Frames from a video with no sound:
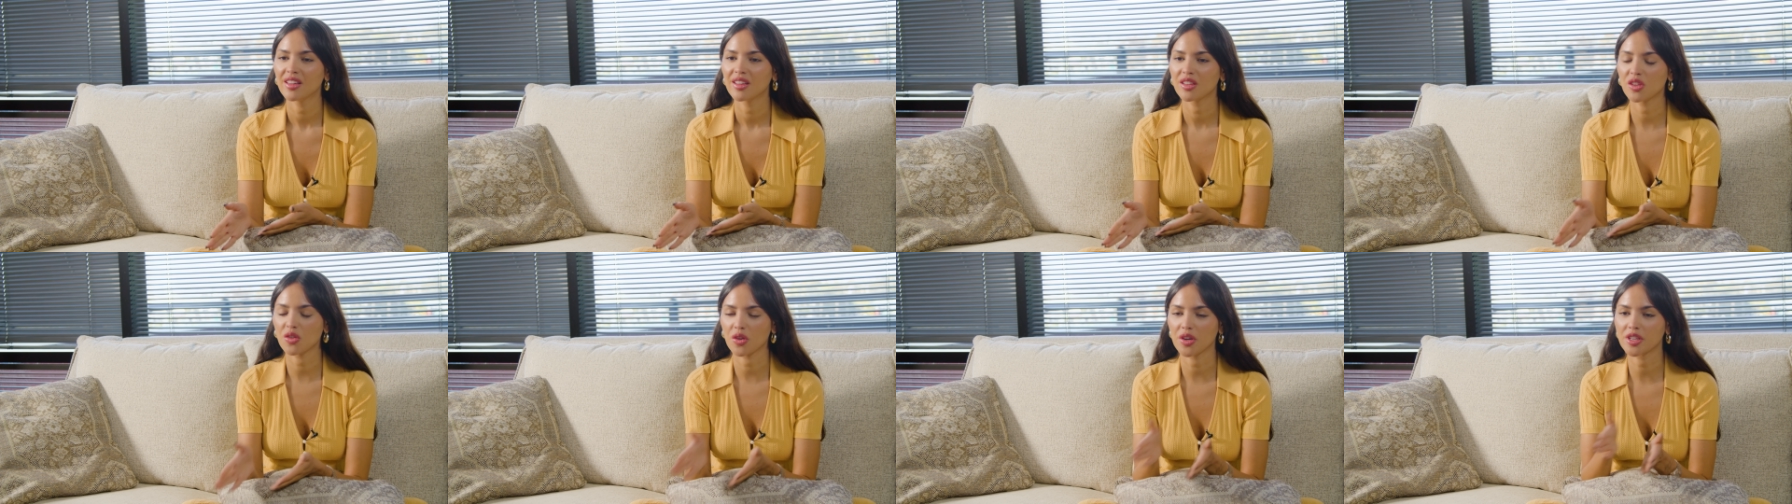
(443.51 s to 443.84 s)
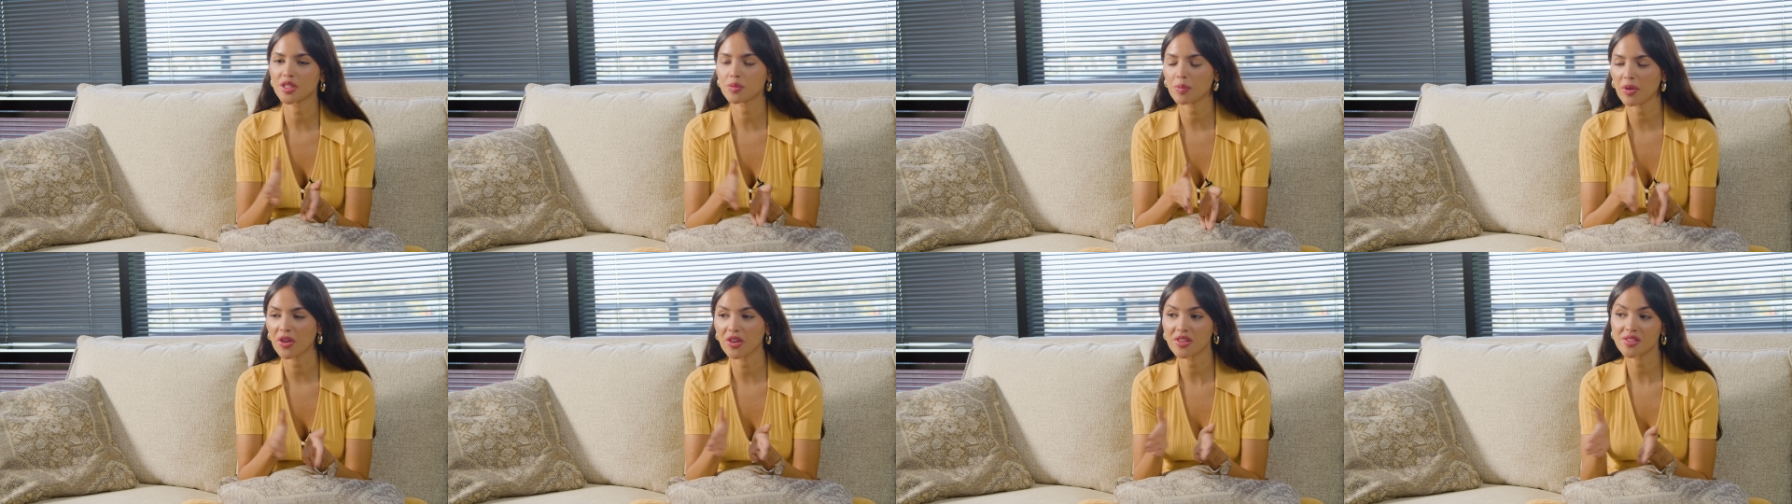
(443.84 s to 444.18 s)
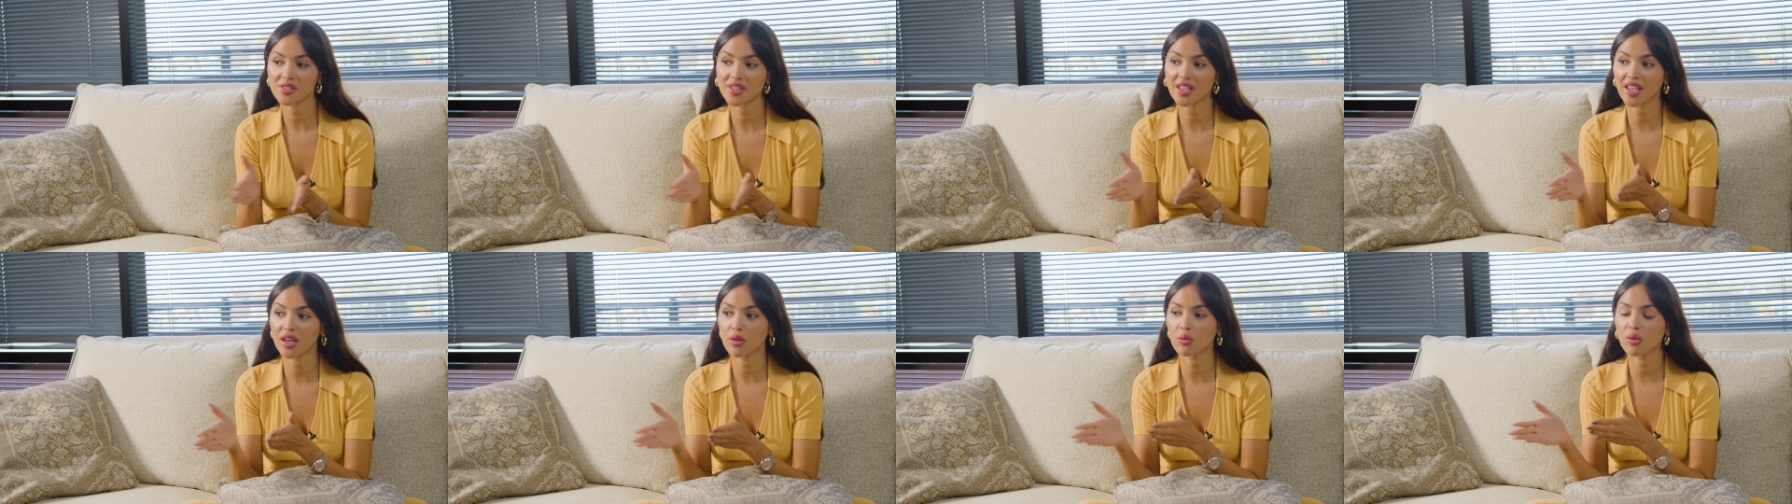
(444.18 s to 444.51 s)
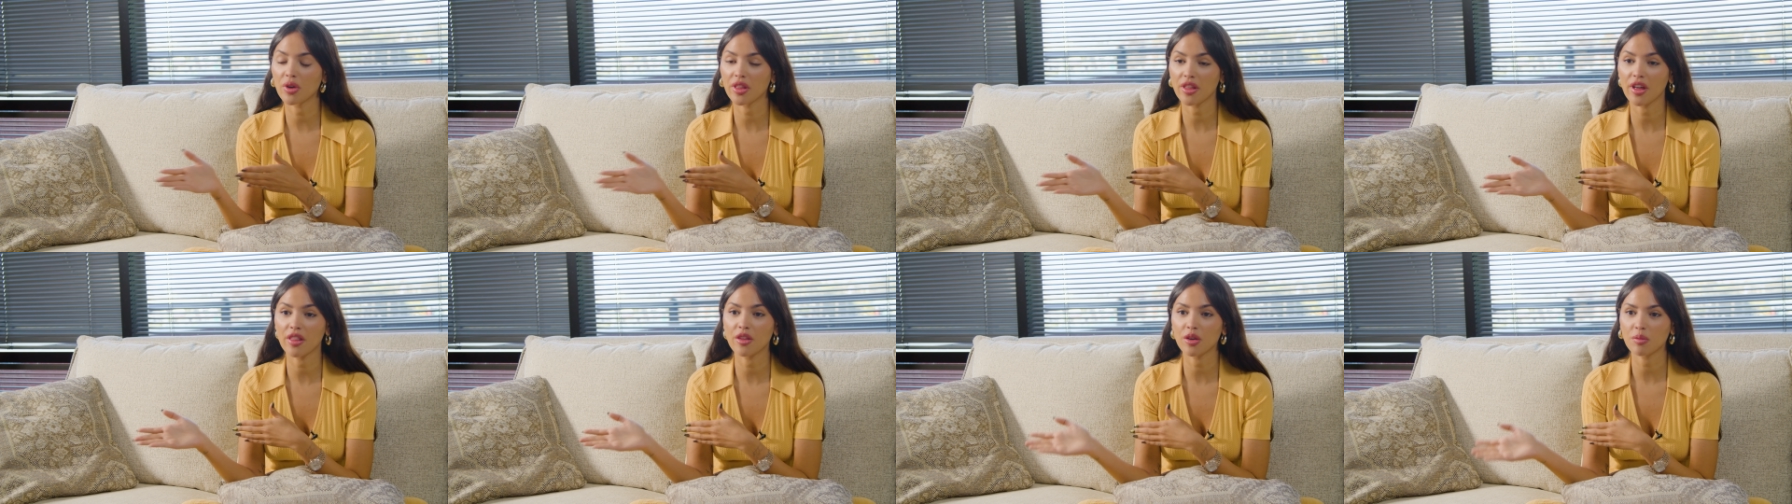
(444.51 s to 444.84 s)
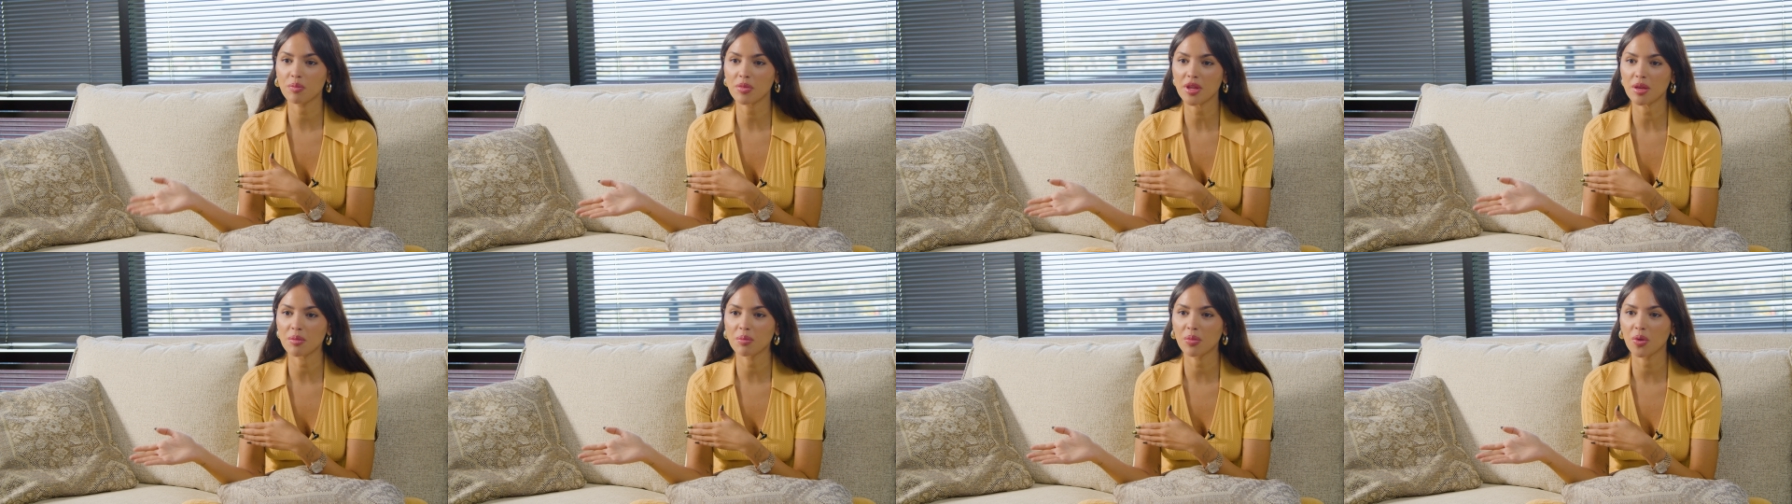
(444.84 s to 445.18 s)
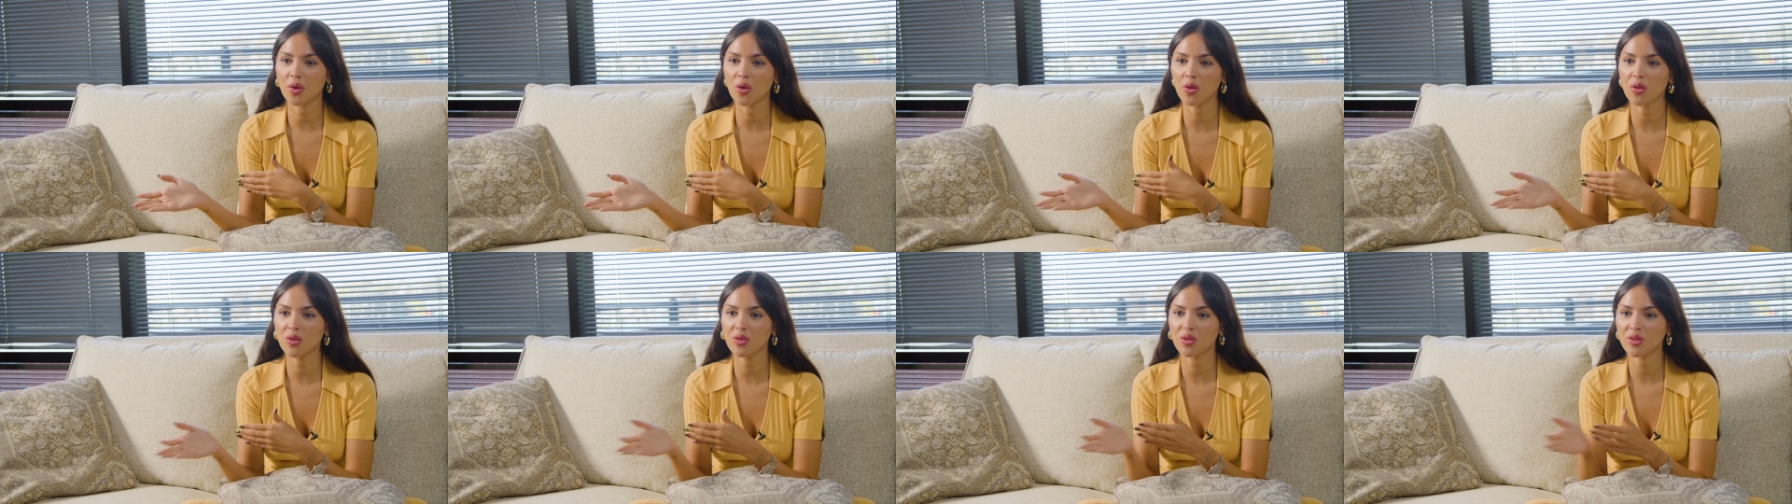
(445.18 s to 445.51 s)
you're experiencing it with other
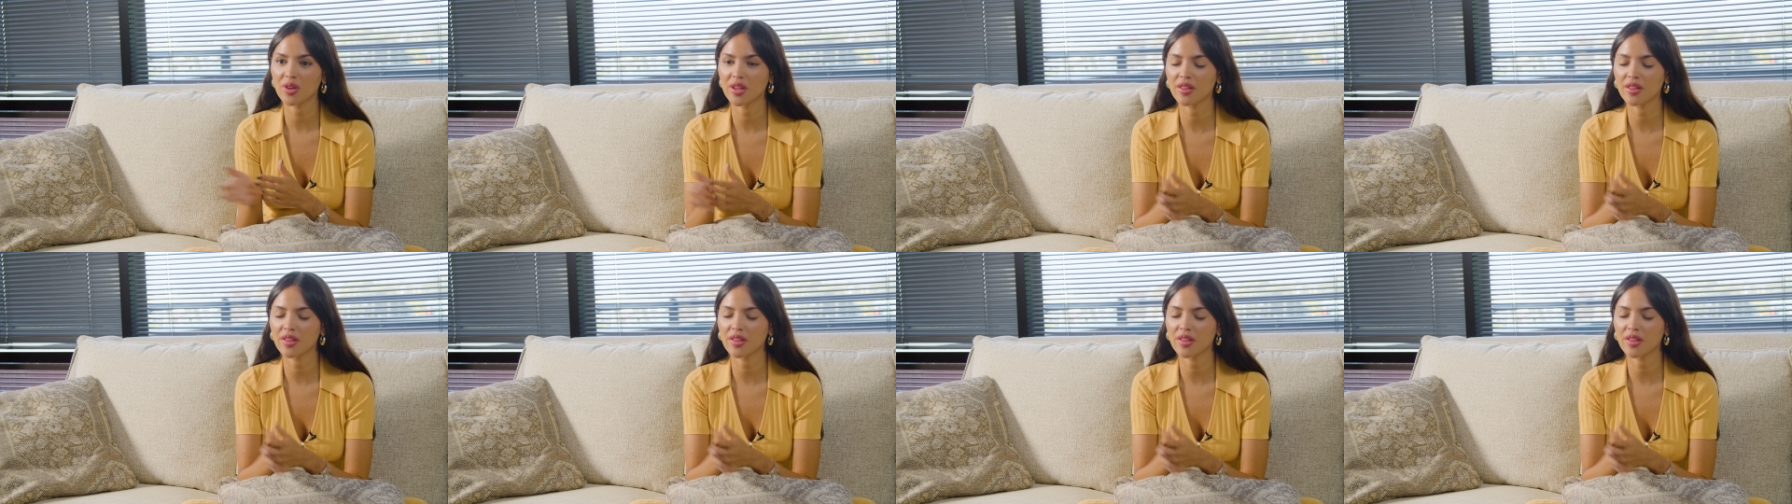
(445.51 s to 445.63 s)
people.